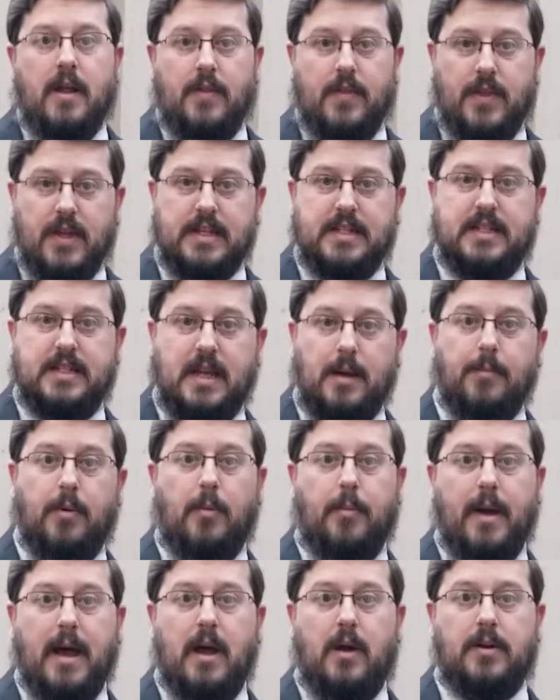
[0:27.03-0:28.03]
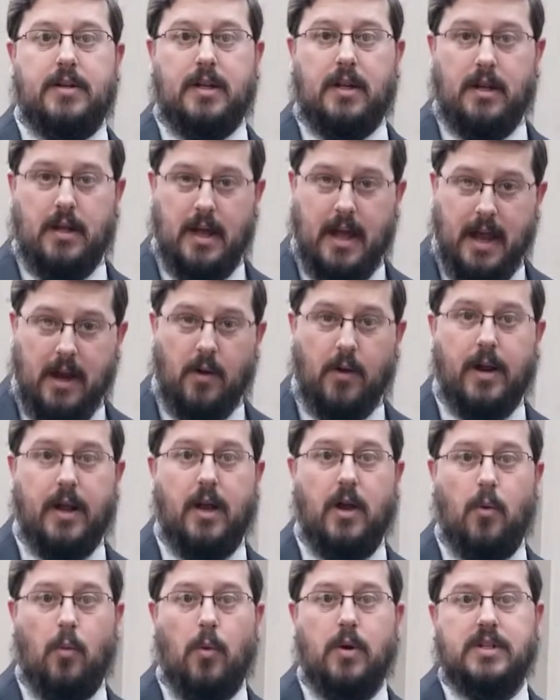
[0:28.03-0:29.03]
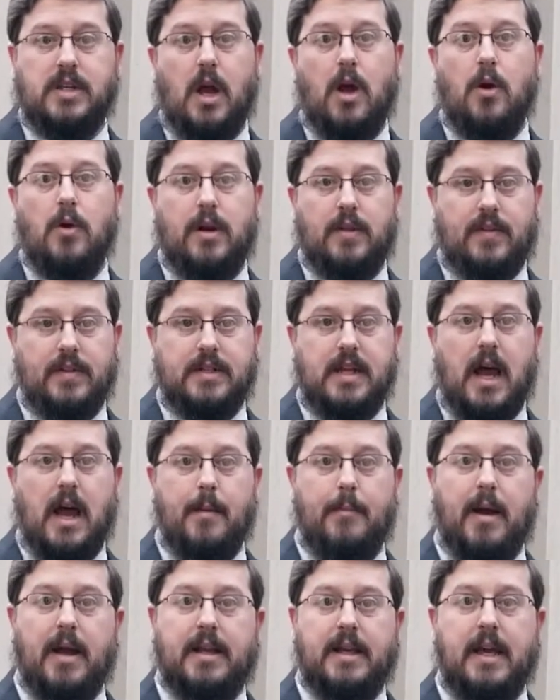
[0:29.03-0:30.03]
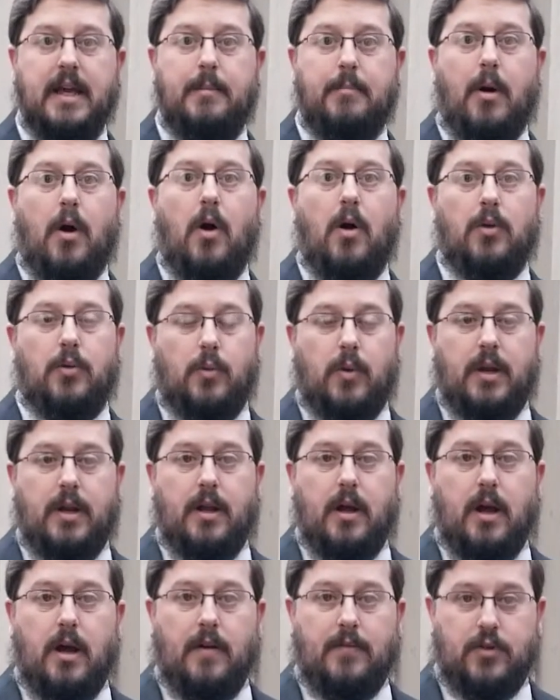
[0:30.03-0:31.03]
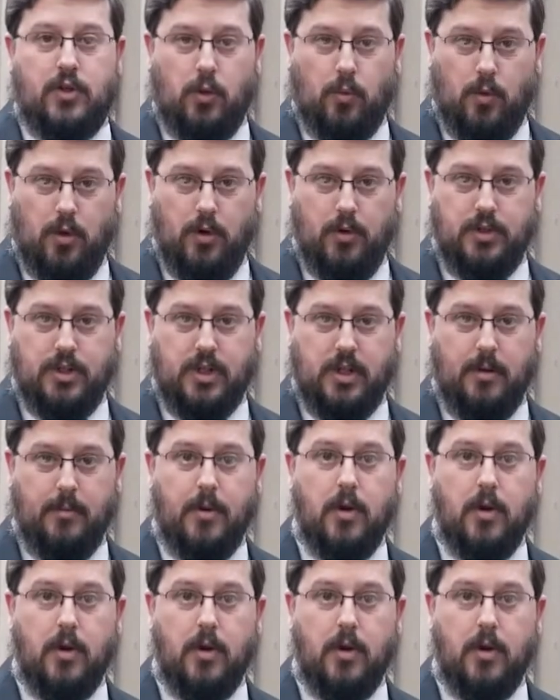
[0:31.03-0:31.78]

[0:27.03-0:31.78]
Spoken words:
This Temple Mount area was owned at the time by King Baldwin of Jerusalem,